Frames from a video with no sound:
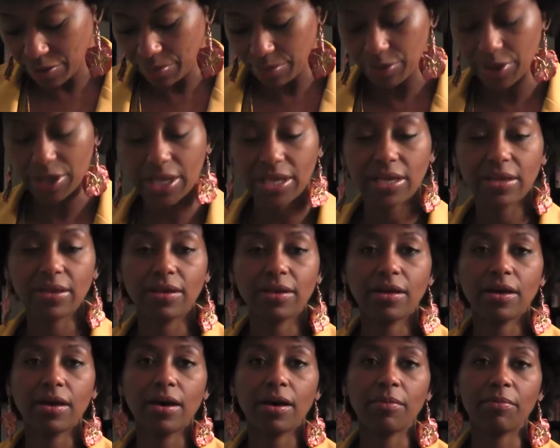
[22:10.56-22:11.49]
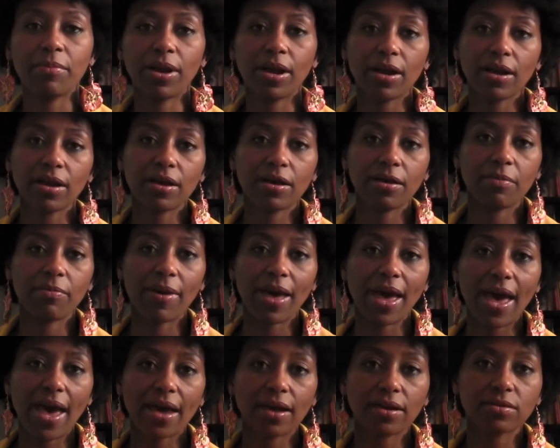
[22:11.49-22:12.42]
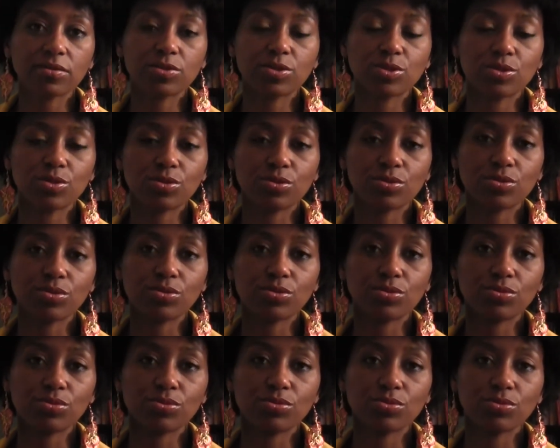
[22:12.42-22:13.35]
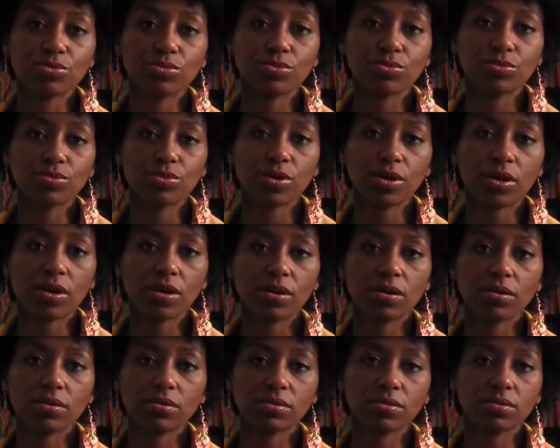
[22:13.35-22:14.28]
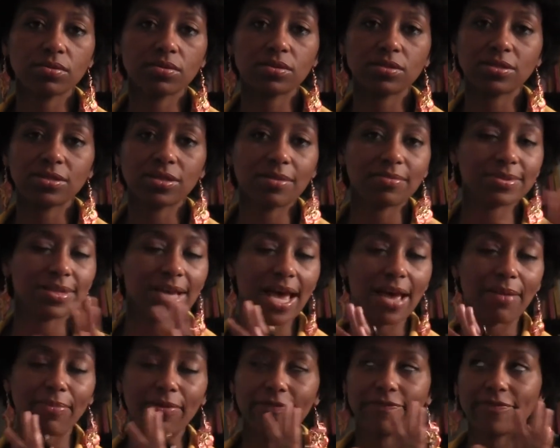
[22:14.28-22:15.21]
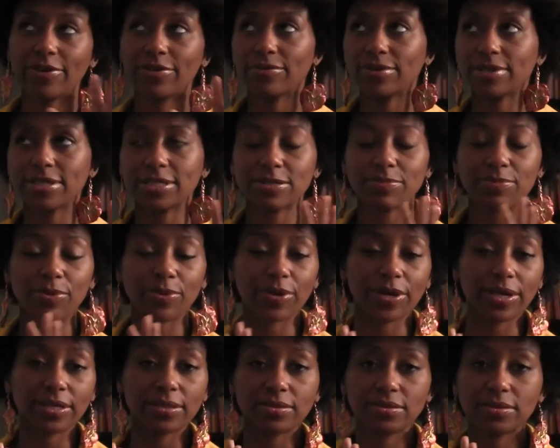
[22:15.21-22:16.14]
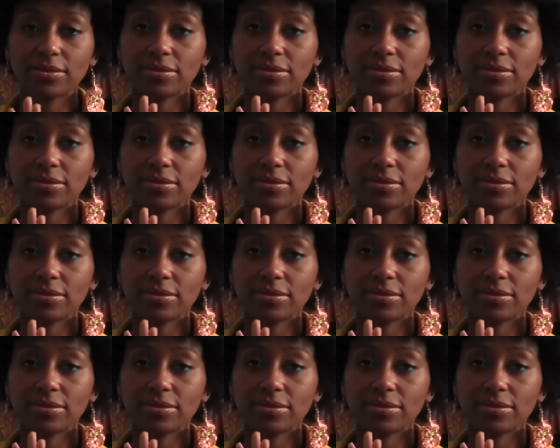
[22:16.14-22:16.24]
to bring America back to some type of focus point.